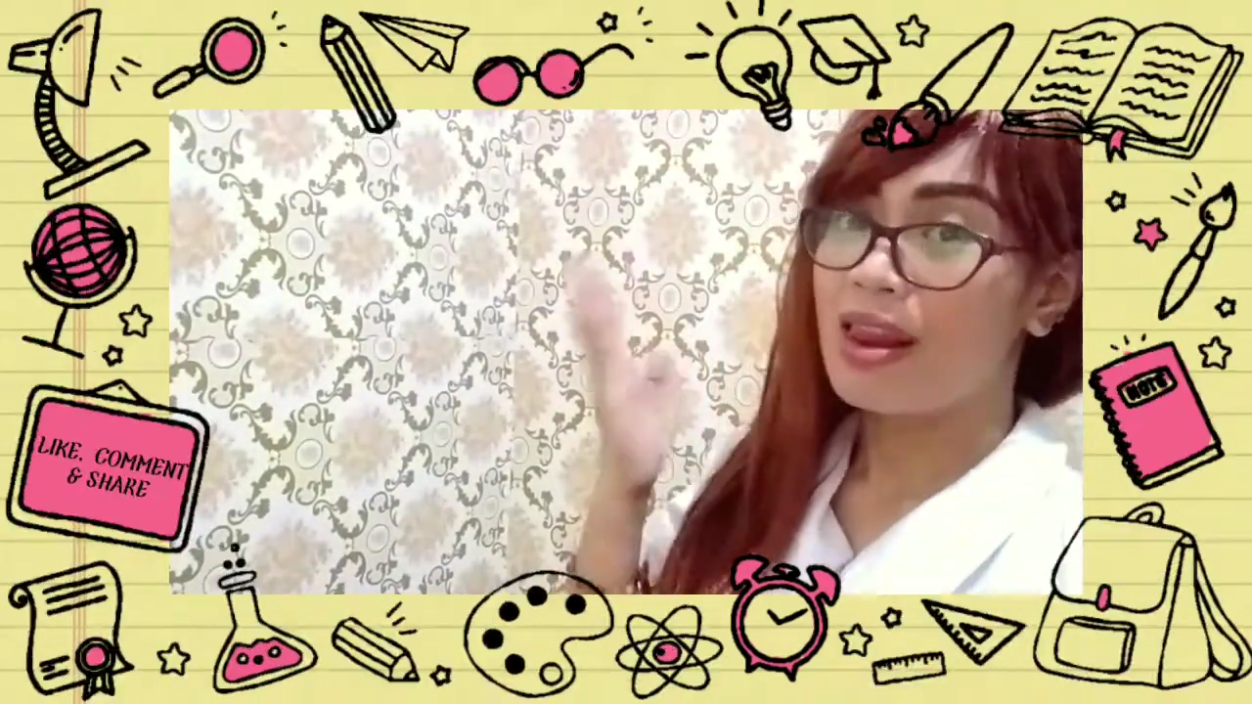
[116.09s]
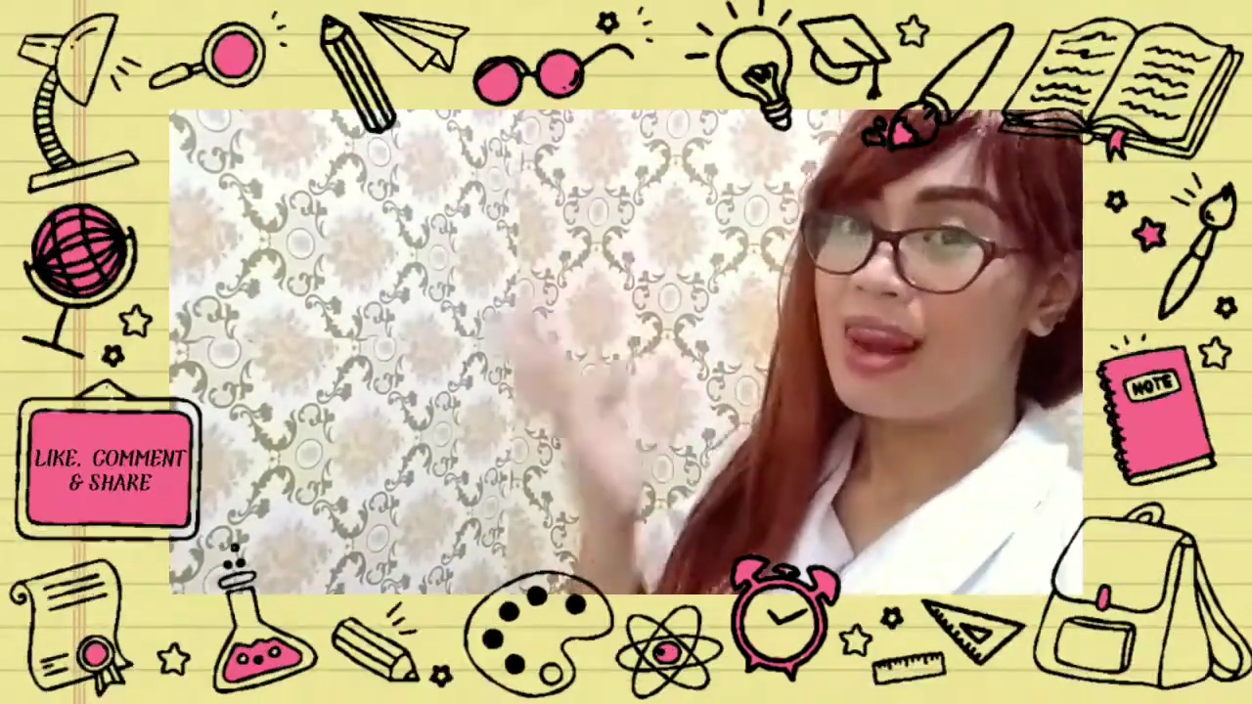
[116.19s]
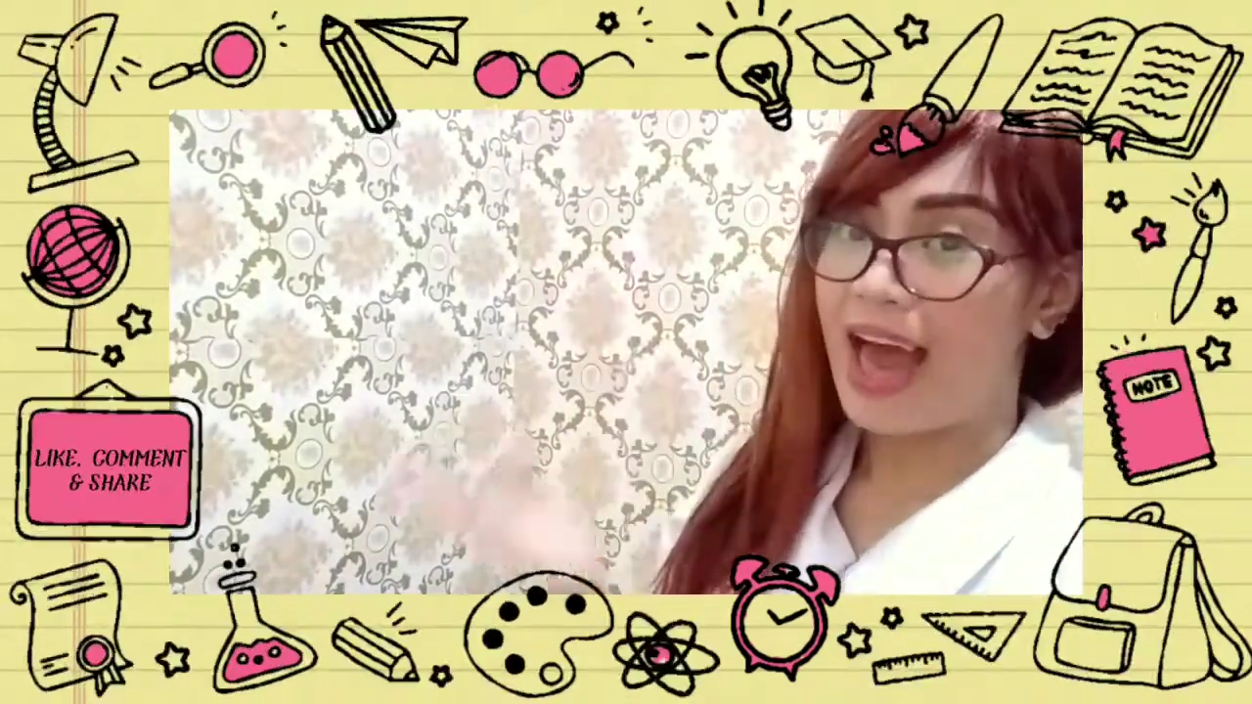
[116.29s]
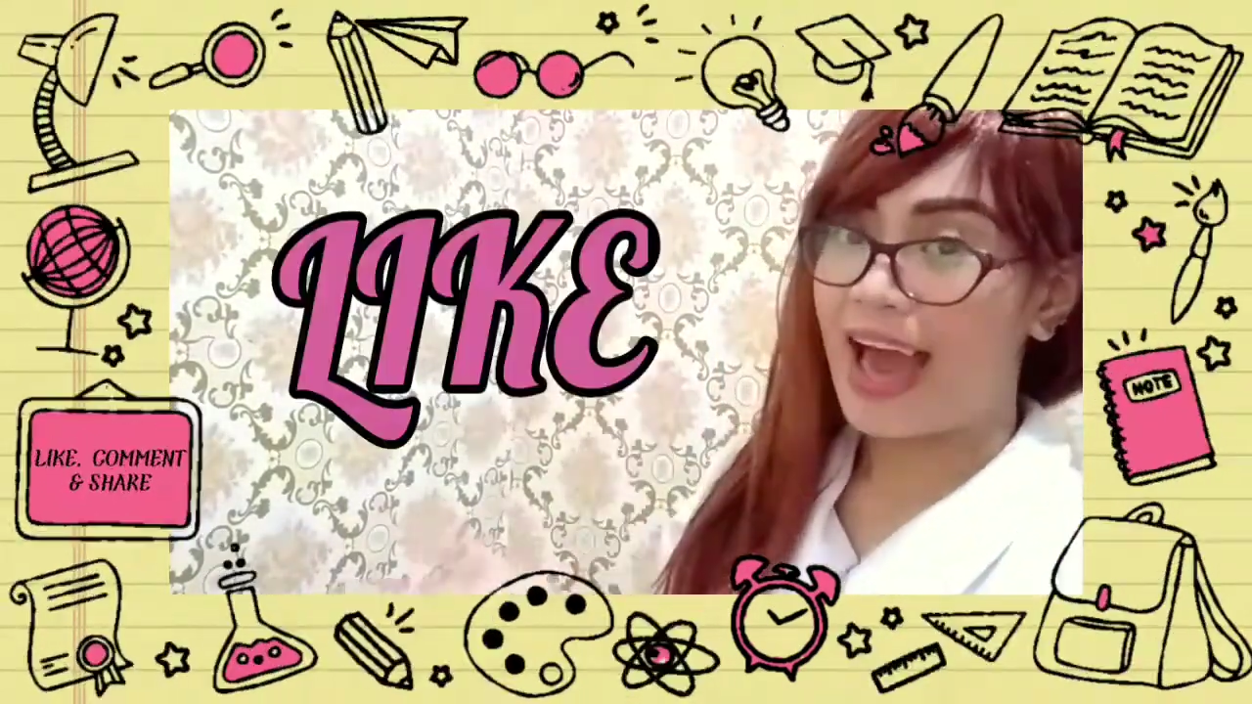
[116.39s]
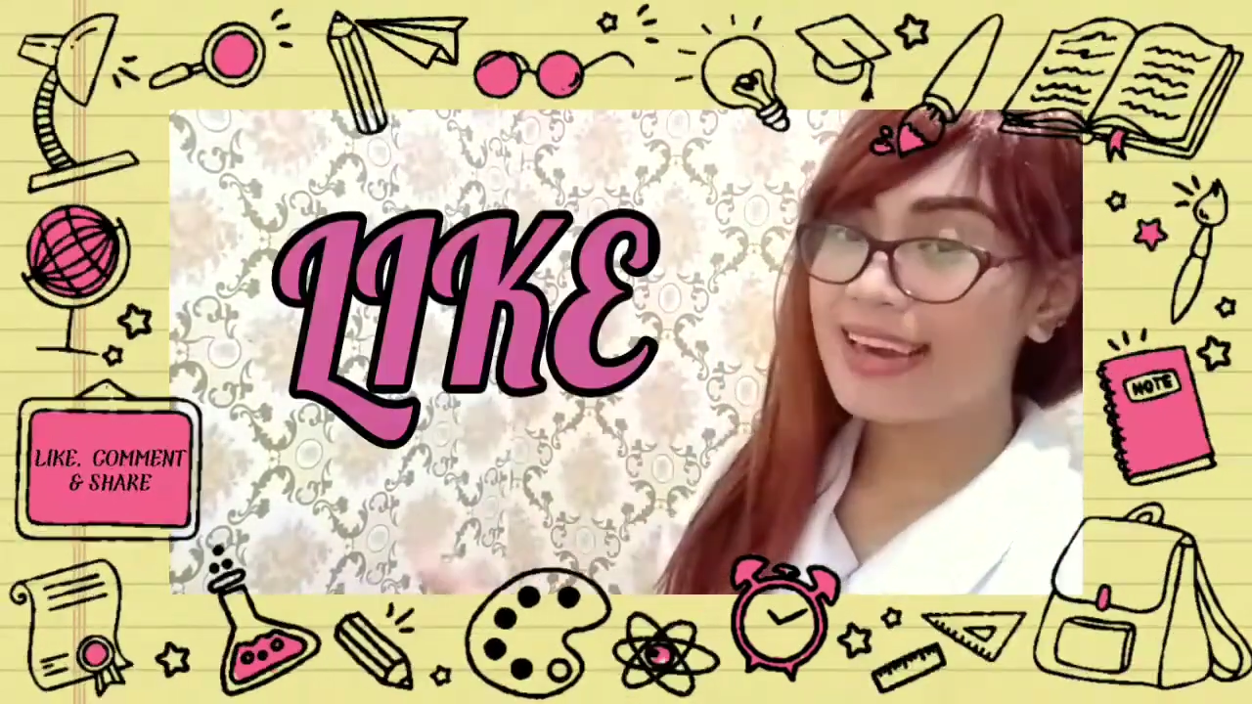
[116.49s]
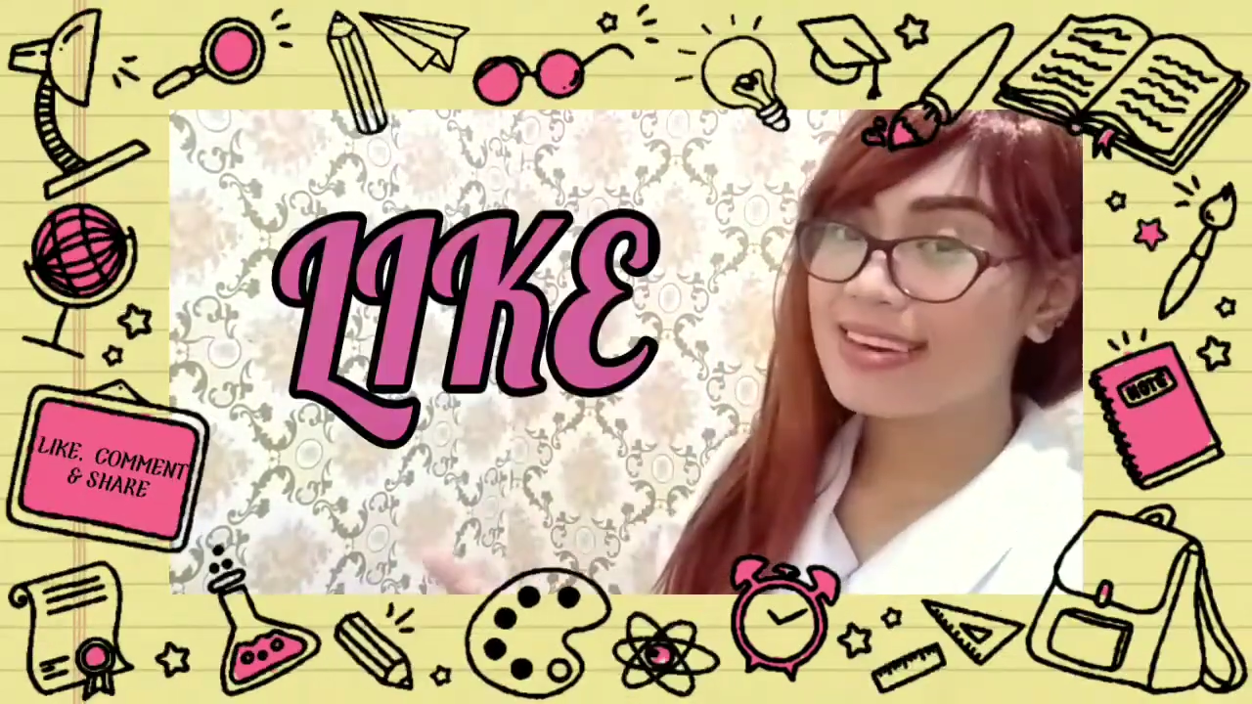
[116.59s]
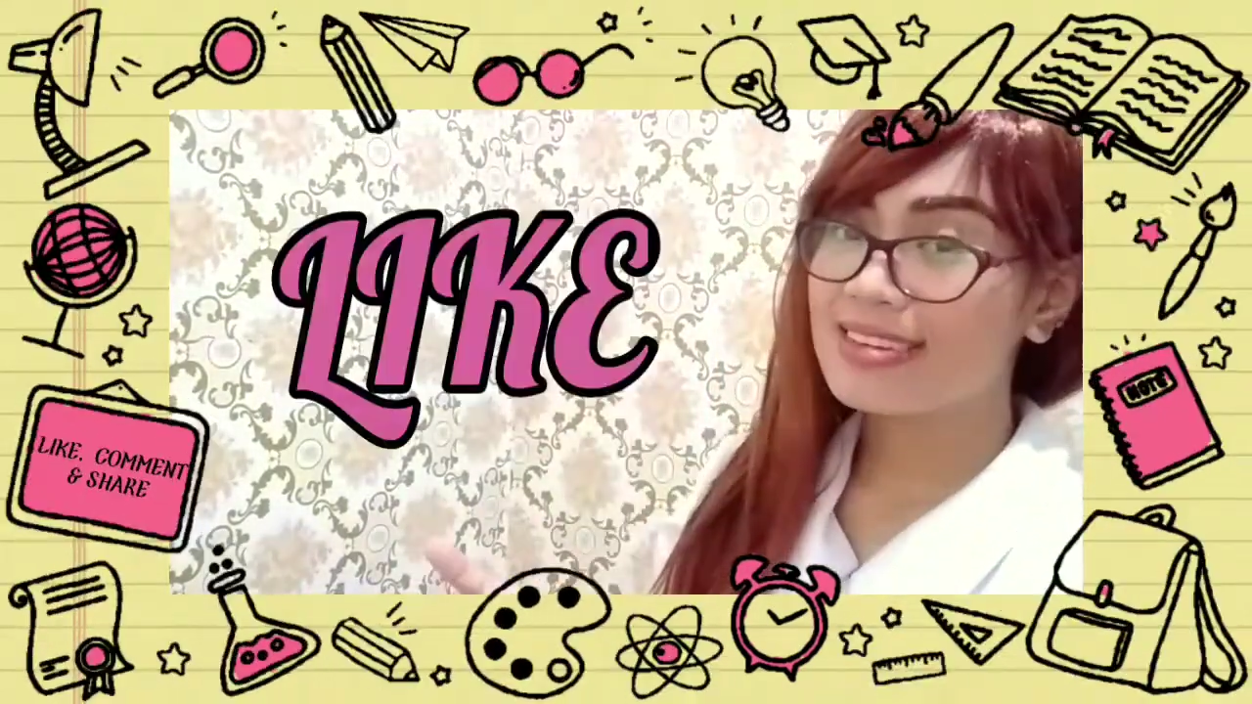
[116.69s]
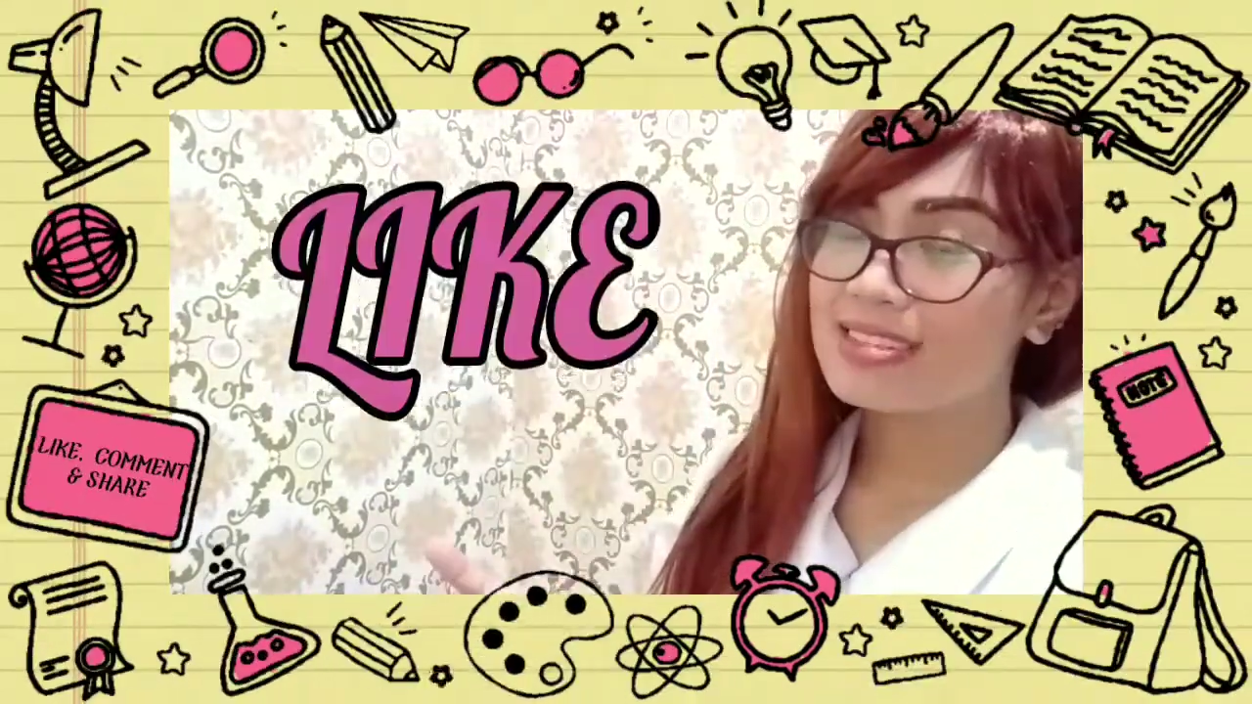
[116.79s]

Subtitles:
like,